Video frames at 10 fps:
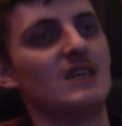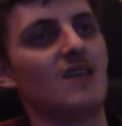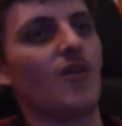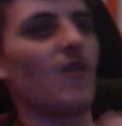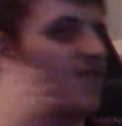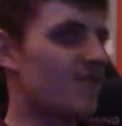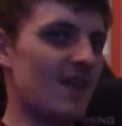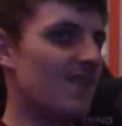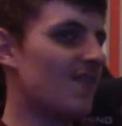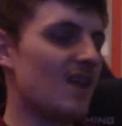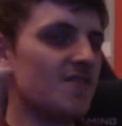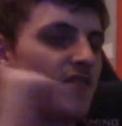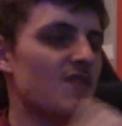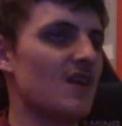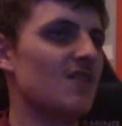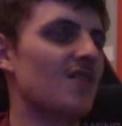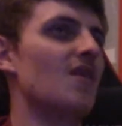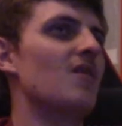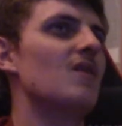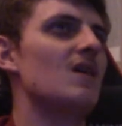He's got the fins and everything,
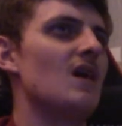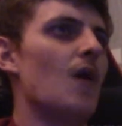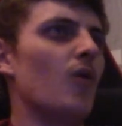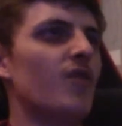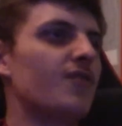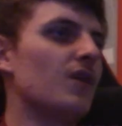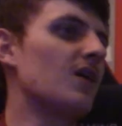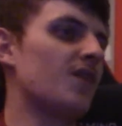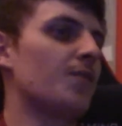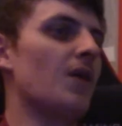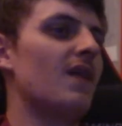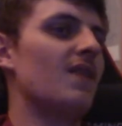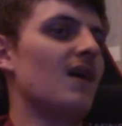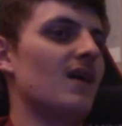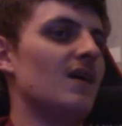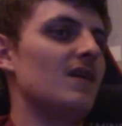so I wonder if they'll explain that.